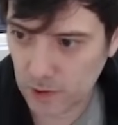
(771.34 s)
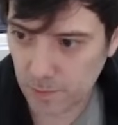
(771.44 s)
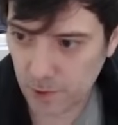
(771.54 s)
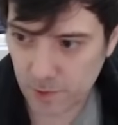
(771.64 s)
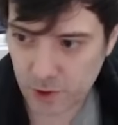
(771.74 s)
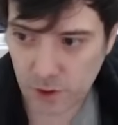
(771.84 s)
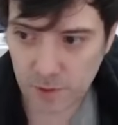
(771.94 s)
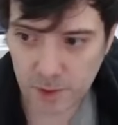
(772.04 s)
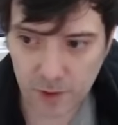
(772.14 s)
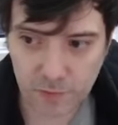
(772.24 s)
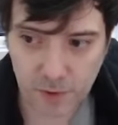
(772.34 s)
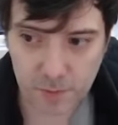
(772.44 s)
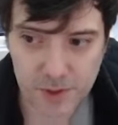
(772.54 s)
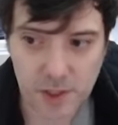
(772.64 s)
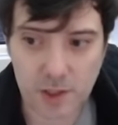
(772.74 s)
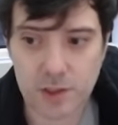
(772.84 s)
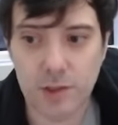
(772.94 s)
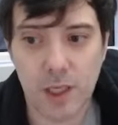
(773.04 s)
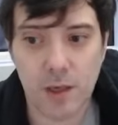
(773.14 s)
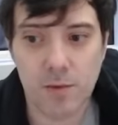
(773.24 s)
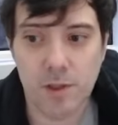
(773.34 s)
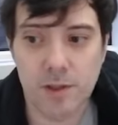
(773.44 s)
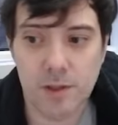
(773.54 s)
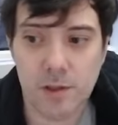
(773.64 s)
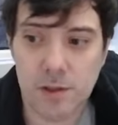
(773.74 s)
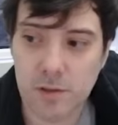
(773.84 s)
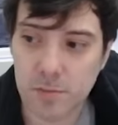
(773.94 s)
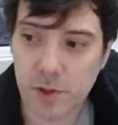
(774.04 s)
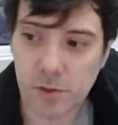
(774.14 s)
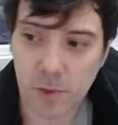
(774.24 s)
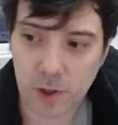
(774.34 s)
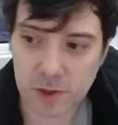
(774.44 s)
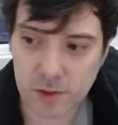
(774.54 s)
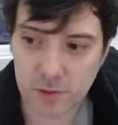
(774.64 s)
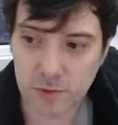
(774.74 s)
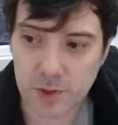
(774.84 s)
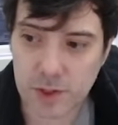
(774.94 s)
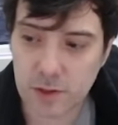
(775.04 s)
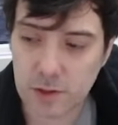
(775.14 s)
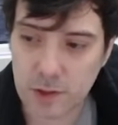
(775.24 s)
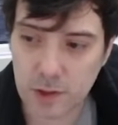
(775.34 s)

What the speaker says: Pretty much all the biopharma stocks are down on the Peter Marks news